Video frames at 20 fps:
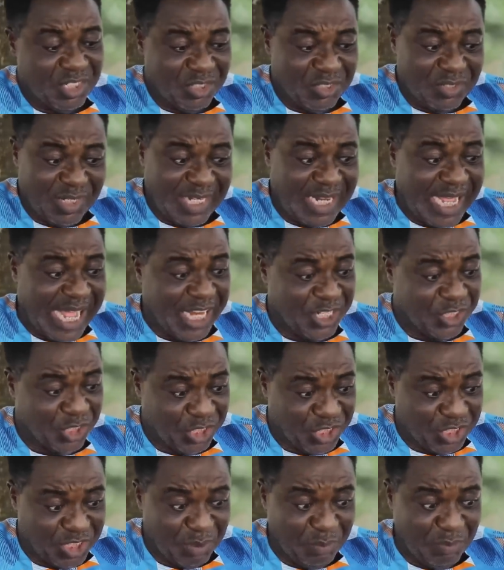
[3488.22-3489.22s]
These
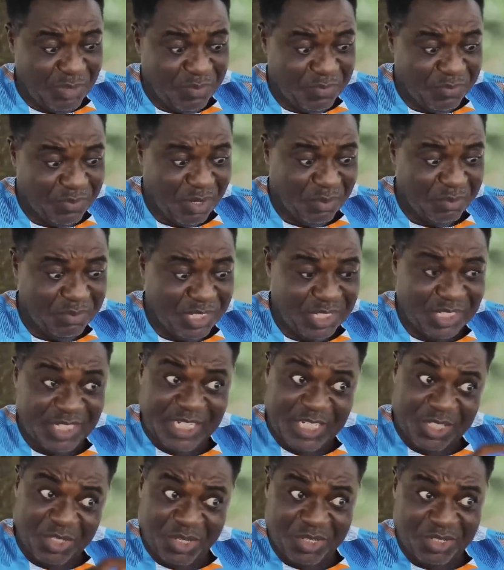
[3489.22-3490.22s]
children are cheating me
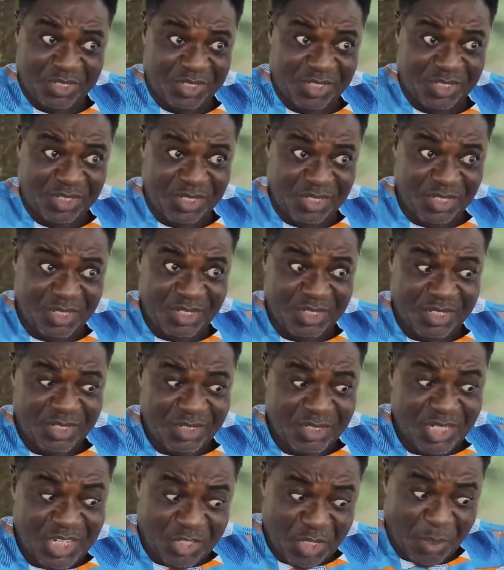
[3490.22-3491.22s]
from these
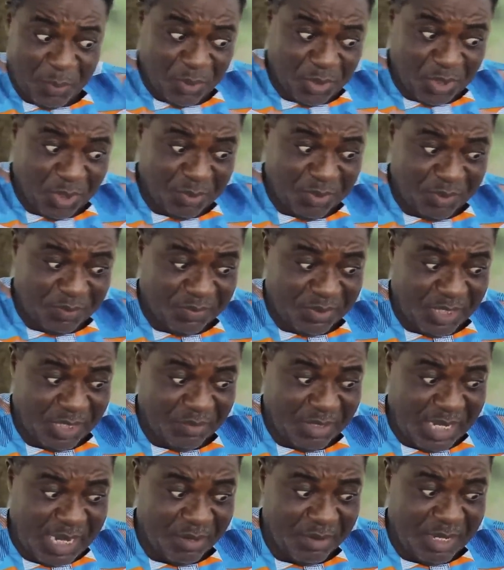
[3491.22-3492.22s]
returns. This is supposed to be